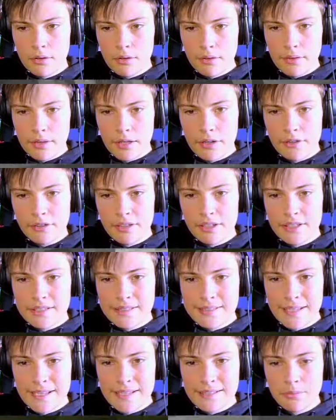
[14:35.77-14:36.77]
There it is,
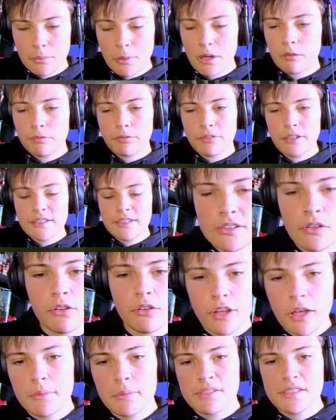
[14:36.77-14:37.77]
well, it's not
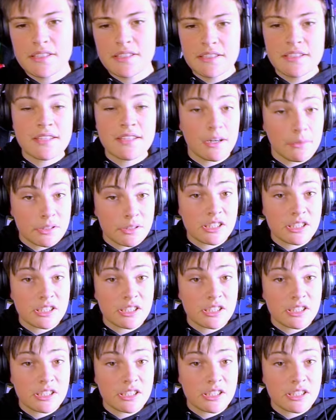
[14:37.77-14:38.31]
Nemesis, it's Nemesis